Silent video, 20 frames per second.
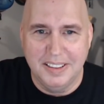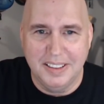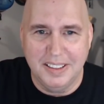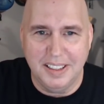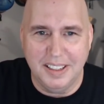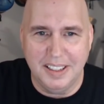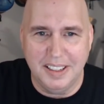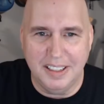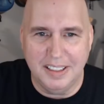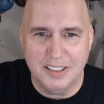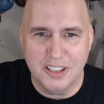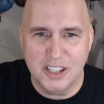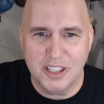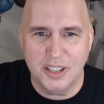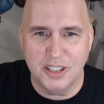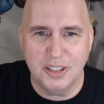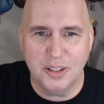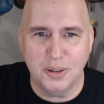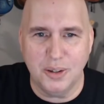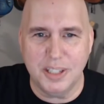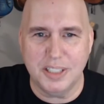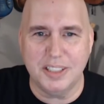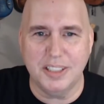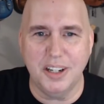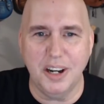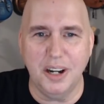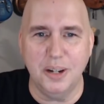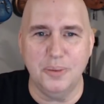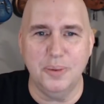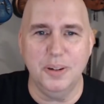uh, Chris
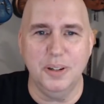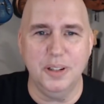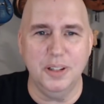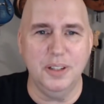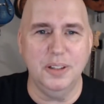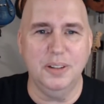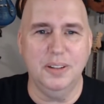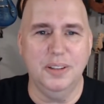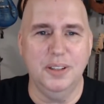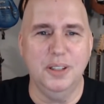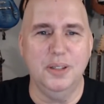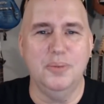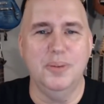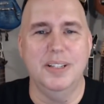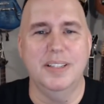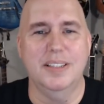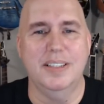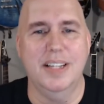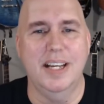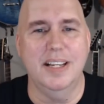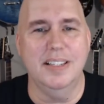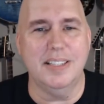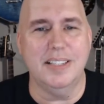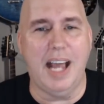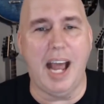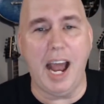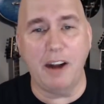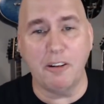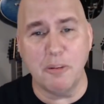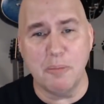Good- Good- Goodwin says,
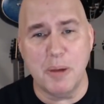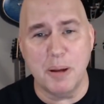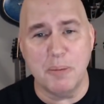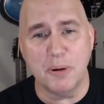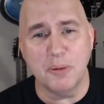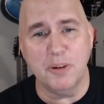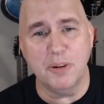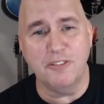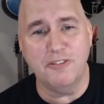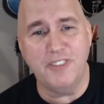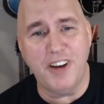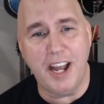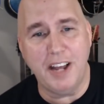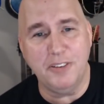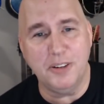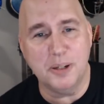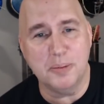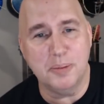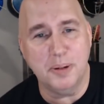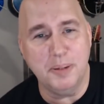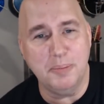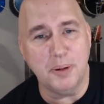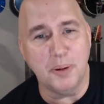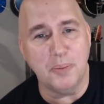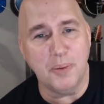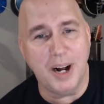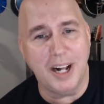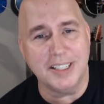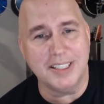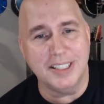I remember when 500 people
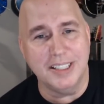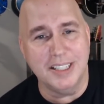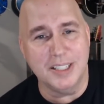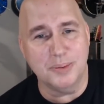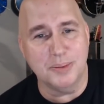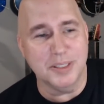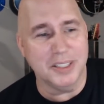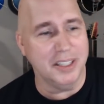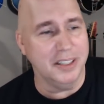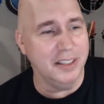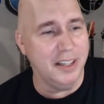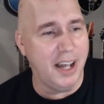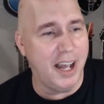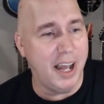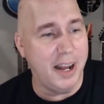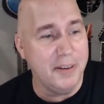watching this was a lot.